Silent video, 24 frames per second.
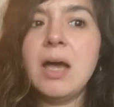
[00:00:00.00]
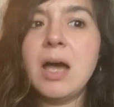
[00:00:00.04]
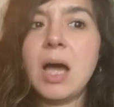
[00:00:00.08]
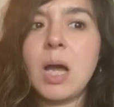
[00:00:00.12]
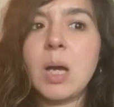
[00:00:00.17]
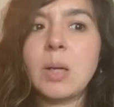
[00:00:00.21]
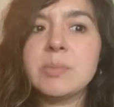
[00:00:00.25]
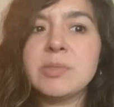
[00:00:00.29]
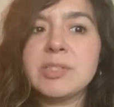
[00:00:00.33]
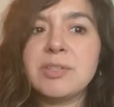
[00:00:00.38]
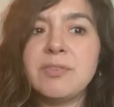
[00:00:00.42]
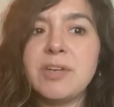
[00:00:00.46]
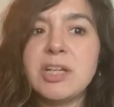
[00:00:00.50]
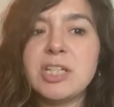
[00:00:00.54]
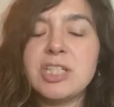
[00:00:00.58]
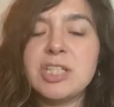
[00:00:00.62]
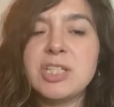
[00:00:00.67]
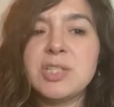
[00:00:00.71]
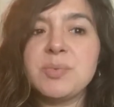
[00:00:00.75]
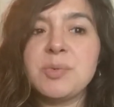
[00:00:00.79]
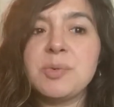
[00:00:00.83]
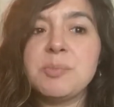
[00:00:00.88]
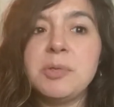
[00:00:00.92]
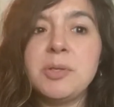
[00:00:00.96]

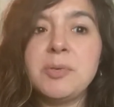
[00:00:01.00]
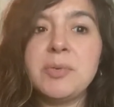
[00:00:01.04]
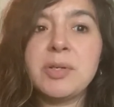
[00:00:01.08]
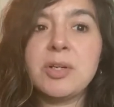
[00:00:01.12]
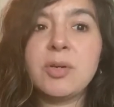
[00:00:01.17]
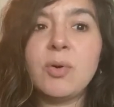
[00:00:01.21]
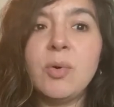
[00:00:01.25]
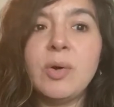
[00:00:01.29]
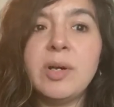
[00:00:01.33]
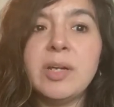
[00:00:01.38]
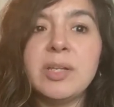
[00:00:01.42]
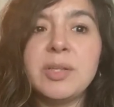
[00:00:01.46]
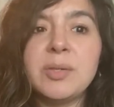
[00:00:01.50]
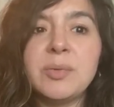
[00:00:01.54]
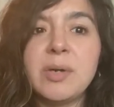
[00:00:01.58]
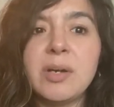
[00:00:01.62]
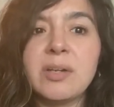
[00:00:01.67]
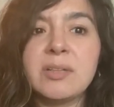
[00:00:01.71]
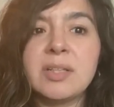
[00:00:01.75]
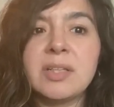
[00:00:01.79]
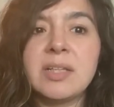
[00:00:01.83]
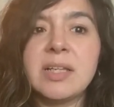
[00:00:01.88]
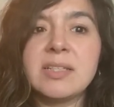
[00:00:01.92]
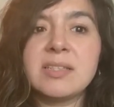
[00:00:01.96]
Observations will be recorded throughout
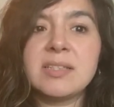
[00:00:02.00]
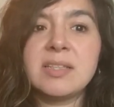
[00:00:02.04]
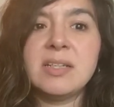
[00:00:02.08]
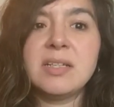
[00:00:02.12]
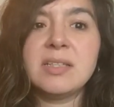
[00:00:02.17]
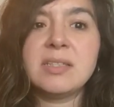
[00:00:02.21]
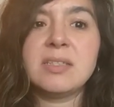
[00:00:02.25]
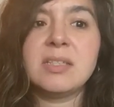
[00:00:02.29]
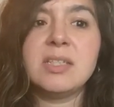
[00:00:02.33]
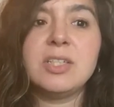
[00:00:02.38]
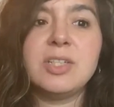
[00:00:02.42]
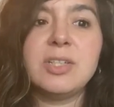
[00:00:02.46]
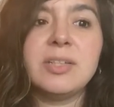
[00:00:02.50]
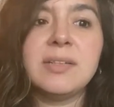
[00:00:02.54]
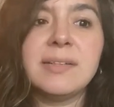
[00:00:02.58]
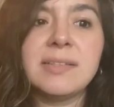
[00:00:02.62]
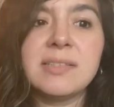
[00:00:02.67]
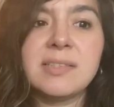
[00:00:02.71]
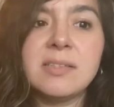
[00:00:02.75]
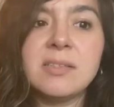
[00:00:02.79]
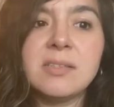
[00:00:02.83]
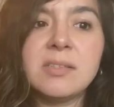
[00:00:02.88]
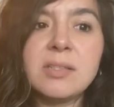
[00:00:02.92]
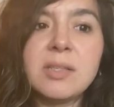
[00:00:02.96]
the lesson as teacher
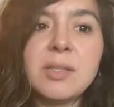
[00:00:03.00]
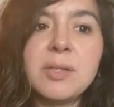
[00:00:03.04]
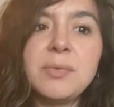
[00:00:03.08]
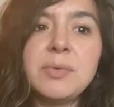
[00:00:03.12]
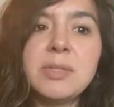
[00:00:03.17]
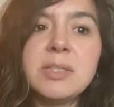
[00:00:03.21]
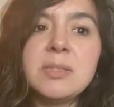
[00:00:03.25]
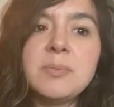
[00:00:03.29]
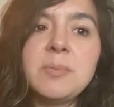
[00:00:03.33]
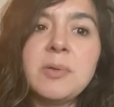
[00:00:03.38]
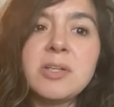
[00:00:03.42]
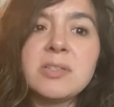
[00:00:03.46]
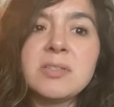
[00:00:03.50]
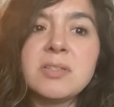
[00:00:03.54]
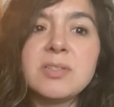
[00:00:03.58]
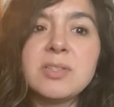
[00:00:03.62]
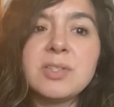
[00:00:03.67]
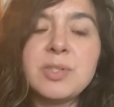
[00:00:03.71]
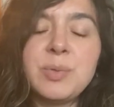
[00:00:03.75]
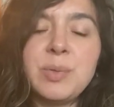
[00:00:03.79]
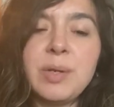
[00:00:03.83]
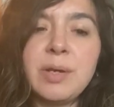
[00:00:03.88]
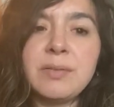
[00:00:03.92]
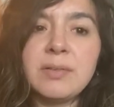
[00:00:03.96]
listens to the responses
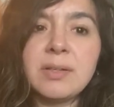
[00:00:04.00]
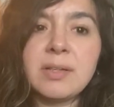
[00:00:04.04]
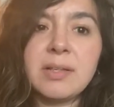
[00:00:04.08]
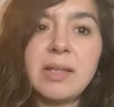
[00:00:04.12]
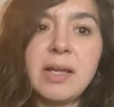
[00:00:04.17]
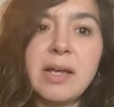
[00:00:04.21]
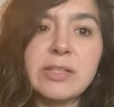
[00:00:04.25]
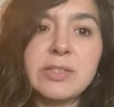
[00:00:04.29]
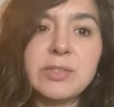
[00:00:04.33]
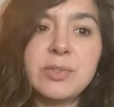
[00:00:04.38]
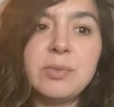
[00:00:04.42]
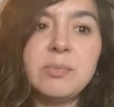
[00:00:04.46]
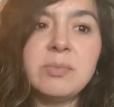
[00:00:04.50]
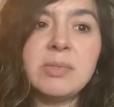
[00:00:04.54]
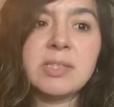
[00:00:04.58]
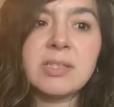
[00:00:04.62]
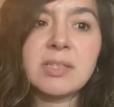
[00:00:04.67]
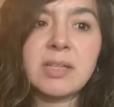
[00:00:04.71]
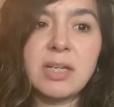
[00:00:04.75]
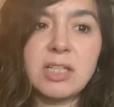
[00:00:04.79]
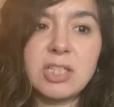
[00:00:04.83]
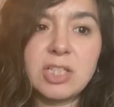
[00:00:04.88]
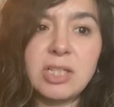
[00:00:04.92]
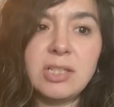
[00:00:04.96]
throughout the classroom
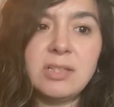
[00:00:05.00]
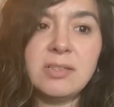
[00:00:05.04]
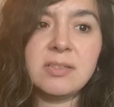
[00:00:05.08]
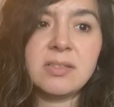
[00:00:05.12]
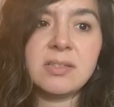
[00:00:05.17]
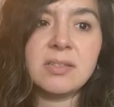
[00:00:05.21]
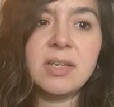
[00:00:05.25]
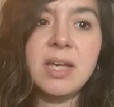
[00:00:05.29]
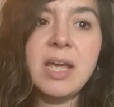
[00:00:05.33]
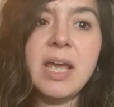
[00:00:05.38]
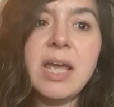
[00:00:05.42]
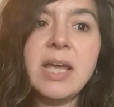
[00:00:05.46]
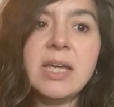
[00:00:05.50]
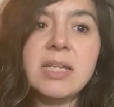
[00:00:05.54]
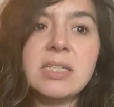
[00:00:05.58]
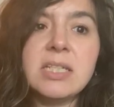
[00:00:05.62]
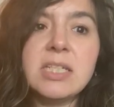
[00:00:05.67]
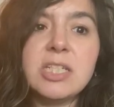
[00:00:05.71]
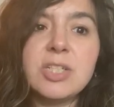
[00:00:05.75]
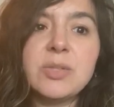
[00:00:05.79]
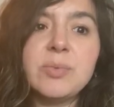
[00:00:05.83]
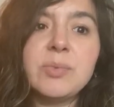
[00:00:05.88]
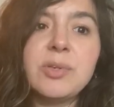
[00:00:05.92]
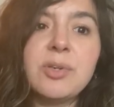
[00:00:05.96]
discussions.
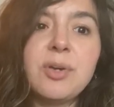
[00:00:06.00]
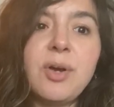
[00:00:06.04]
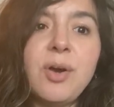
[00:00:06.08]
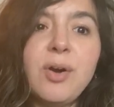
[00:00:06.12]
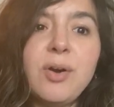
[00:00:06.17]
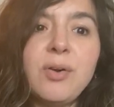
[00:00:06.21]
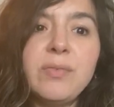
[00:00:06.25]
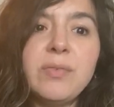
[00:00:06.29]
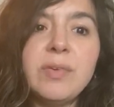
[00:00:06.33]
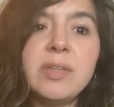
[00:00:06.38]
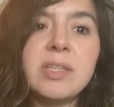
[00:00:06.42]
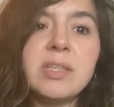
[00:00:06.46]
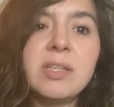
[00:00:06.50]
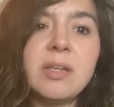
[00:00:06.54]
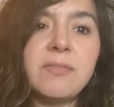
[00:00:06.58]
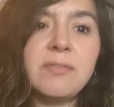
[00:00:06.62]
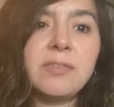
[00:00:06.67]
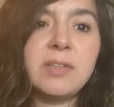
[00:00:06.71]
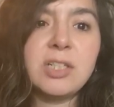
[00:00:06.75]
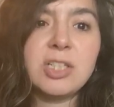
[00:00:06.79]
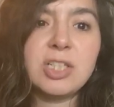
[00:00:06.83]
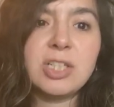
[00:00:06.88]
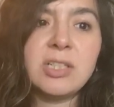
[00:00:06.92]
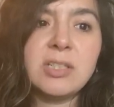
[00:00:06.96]
Teacher will go over the
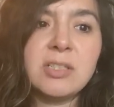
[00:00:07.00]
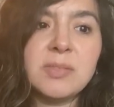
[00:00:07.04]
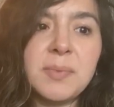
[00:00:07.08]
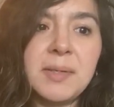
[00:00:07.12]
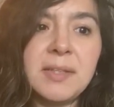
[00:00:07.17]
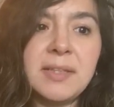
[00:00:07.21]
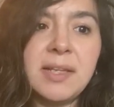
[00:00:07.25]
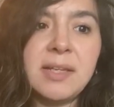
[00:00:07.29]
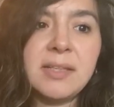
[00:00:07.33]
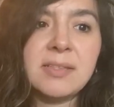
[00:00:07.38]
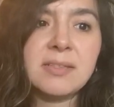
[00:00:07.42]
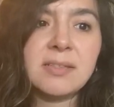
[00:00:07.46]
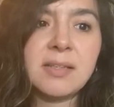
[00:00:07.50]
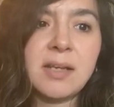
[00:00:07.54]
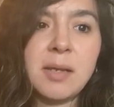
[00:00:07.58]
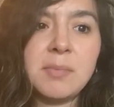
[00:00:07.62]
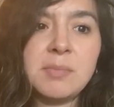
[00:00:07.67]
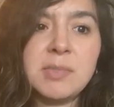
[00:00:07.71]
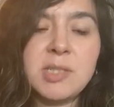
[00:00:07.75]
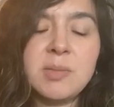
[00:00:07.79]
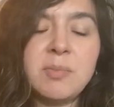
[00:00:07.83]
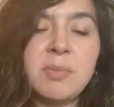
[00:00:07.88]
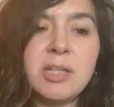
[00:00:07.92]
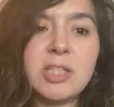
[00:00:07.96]
definitions one last time
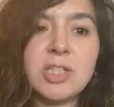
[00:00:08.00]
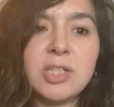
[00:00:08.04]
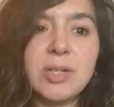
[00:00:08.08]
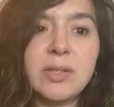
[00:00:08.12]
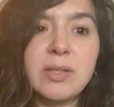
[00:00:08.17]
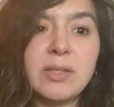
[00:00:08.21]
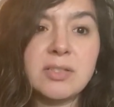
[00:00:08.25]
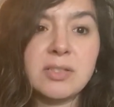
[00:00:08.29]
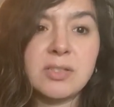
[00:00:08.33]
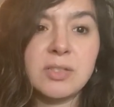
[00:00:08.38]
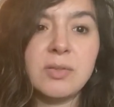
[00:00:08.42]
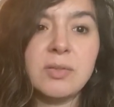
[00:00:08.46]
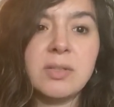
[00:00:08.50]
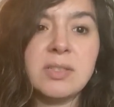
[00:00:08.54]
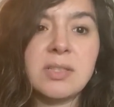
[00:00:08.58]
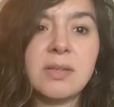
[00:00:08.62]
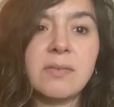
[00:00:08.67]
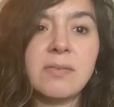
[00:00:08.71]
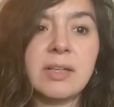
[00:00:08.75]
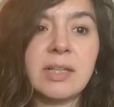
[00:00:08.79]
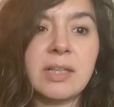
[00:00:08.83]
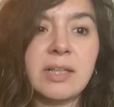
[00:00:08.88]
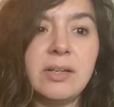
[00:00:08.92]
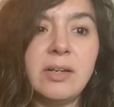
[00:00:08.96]
to make sure that students
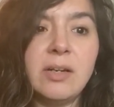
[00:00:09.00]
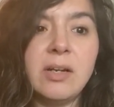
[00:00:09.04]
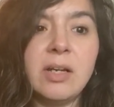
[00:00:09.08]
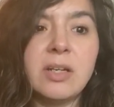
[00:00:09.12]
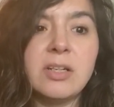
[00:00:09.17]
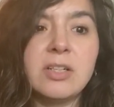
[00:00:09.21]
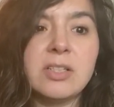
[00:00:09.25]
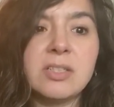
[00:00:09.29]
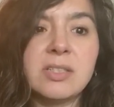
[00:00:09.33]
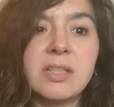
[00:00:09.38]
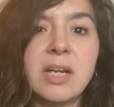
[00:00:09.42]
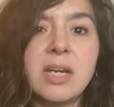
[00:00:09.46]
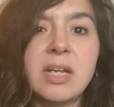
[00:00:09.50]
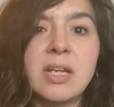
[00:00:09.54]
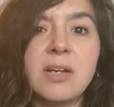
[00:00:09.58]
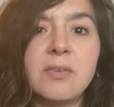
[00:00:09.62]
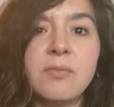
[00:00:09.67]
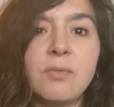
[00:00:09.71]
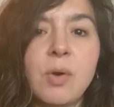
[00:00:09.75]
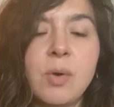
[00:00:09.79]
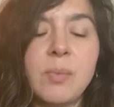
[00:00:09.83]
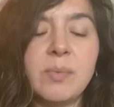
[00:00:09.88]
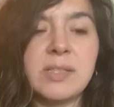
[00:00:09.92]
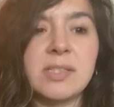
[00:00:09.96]
have a clear understanding of
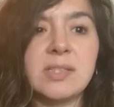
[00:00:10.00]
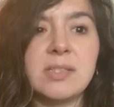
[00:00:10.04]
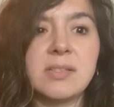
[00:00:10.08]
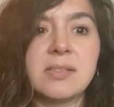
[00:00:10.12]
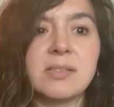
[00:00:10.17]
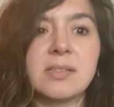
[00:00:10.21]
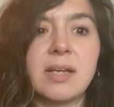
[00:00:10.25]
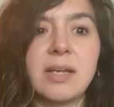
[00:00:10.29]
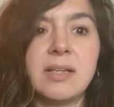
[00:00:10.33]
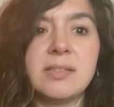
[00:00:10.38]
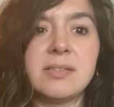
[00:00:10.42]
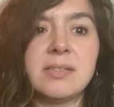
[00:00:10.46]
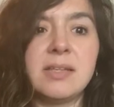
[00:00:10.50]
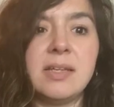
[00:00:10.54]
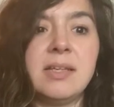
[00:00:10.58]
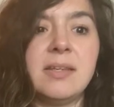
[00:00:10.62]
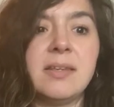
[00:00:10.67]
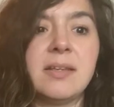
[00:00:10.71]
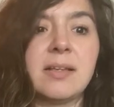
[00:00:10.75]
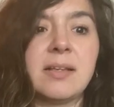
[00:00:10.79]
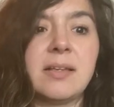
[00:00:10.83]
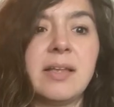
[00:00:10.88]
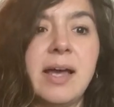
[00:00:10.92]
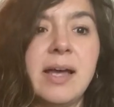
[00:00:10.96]
what was discussed in
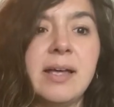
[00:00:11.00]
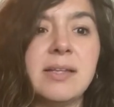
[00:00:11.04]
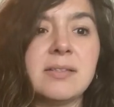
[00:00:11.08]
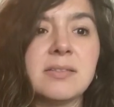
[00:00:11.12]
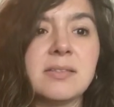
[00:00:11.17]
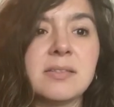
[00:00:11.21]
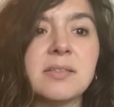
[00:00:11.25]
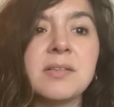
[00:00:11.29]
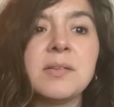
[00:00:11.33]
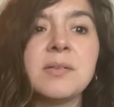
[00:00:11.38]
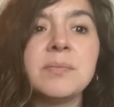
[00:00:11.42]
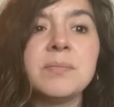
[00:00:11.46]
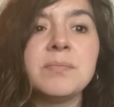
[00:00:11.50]
the class.